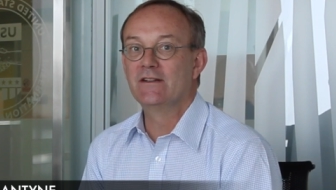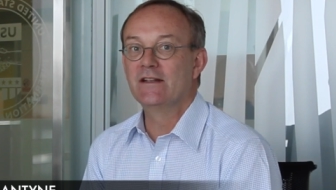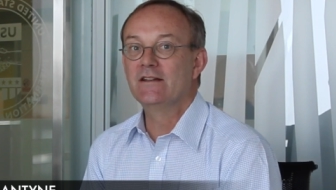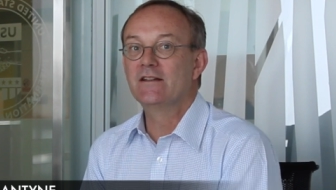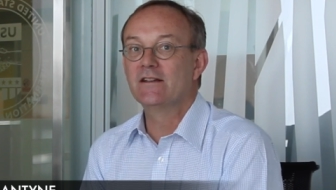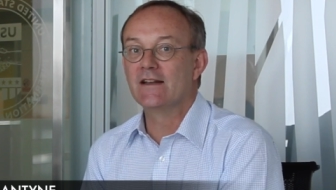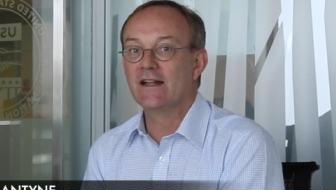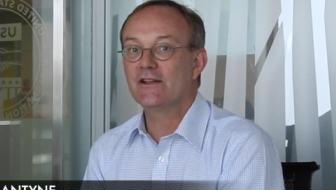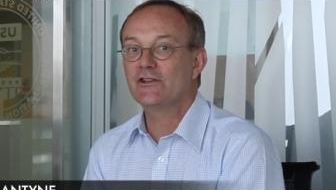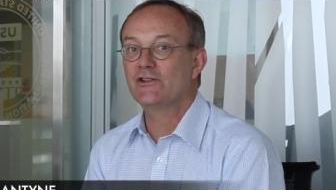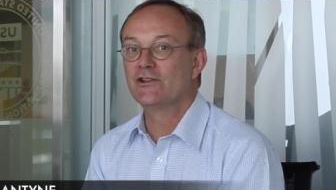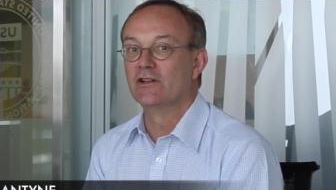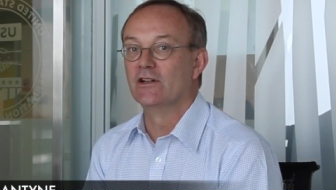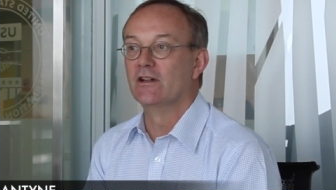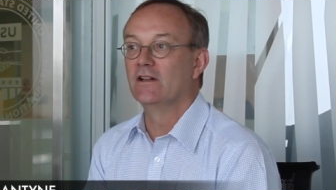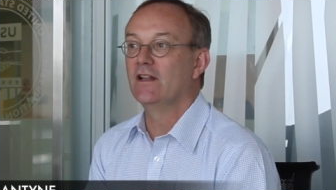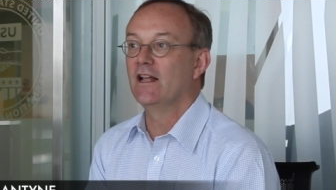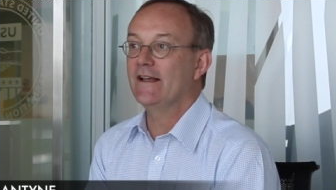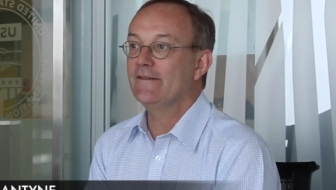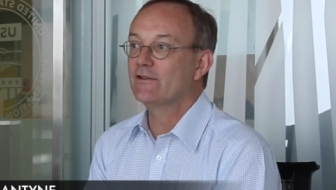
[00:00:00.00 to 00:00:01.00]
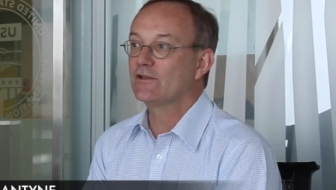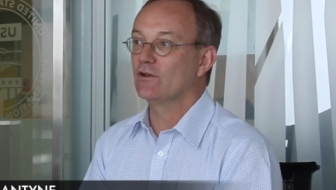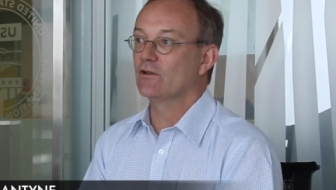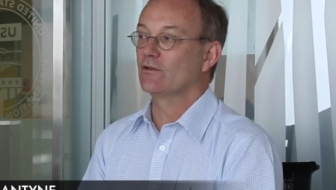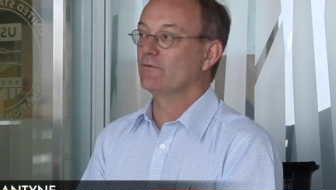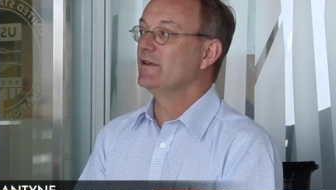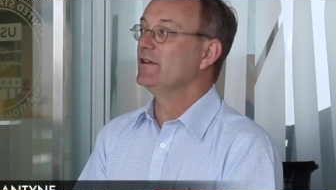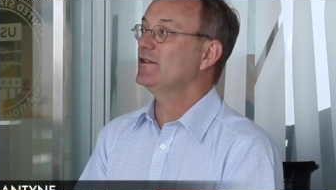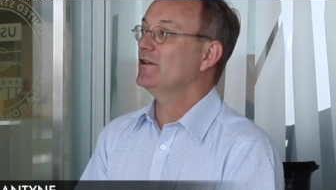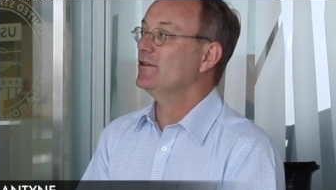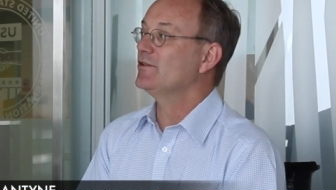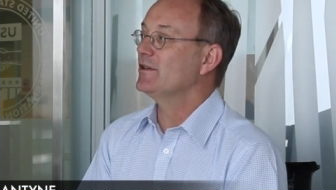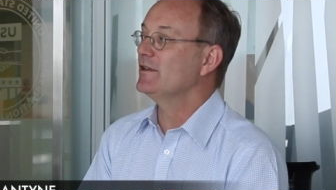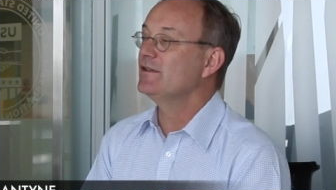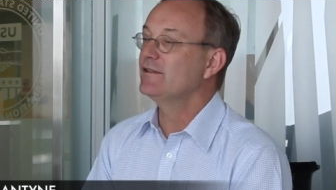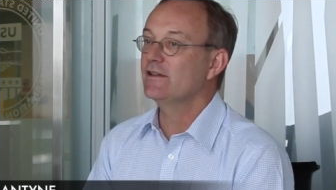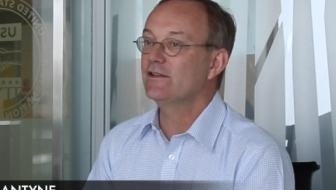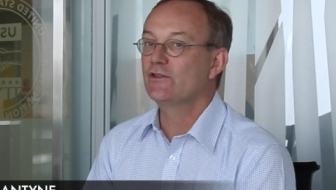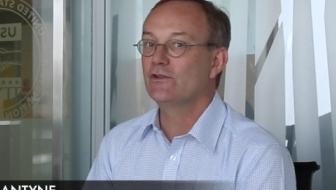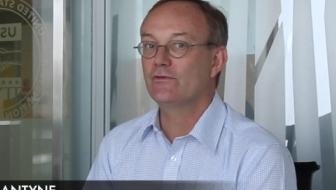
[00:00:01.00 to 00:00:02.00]
at the International Livestock Research
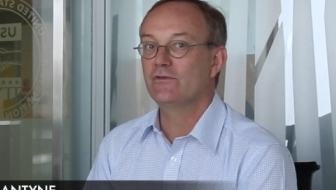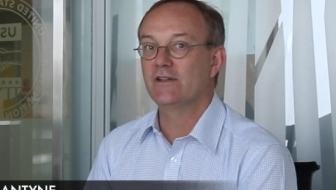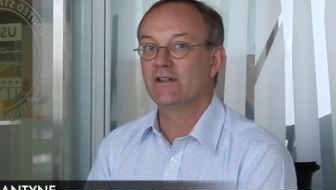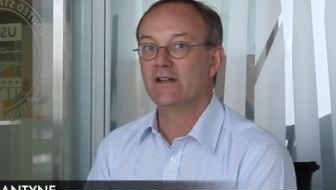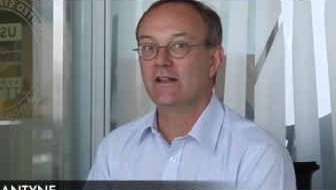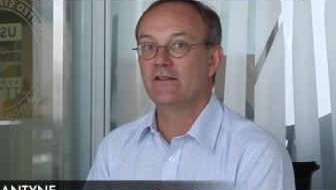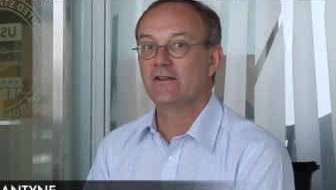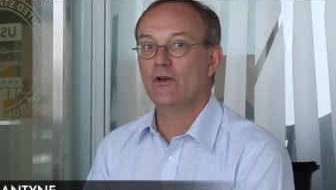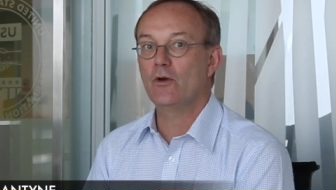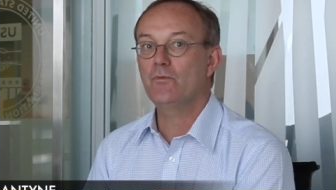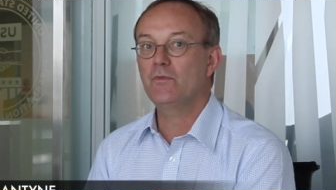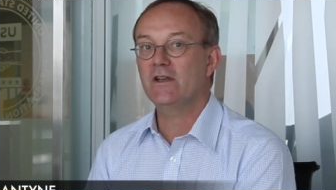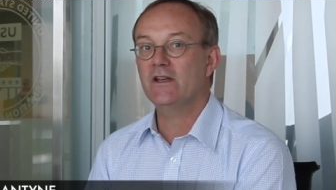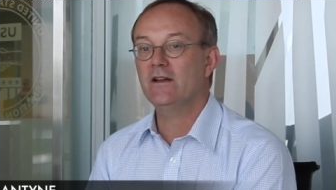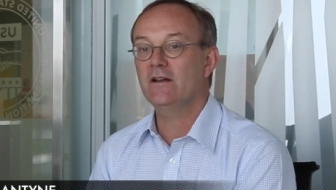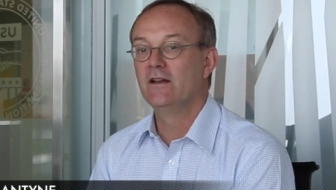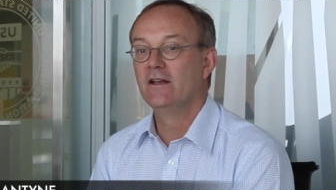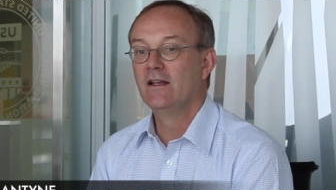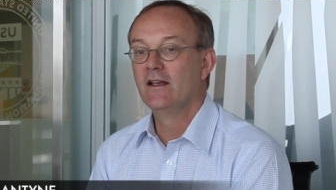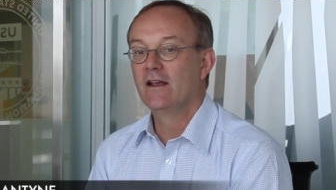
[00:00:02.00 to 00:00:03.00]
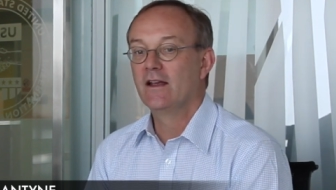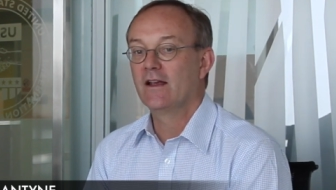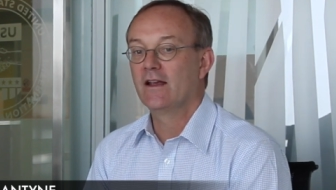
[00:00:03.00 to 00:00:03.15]
Institute in Ethiopia,